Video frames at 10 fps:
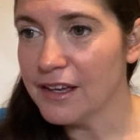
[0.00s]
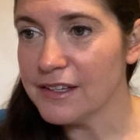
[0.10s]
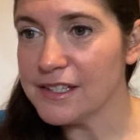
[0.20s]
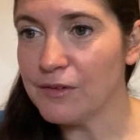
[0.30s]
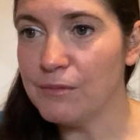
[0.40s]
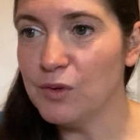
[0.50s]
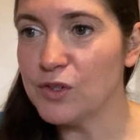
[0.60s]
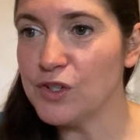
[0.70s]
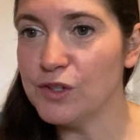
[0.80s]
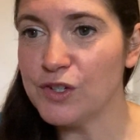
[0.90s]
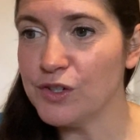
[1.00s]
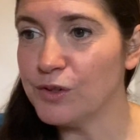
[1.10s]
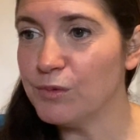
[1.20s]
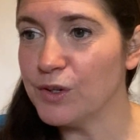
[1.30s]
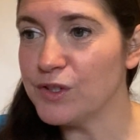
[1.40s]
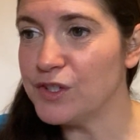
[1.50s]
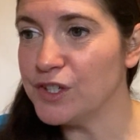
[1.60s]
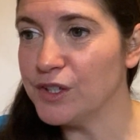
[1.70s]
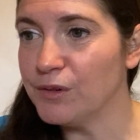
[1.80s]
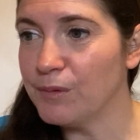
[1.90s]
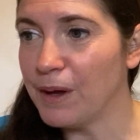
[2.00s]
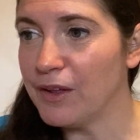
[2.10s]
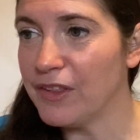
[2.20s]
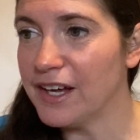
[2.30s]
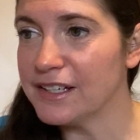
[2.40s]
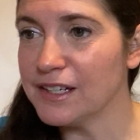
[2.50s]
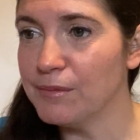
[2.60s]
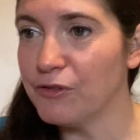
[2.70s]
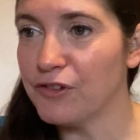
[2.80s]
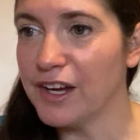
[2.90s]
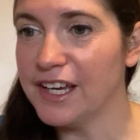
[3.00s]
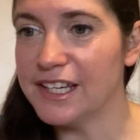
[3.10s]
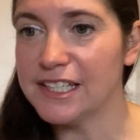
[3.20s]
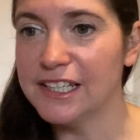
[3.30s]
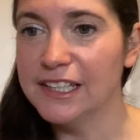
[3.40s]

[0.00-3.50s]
So I'm not too sure what to do about that, I'm afraid.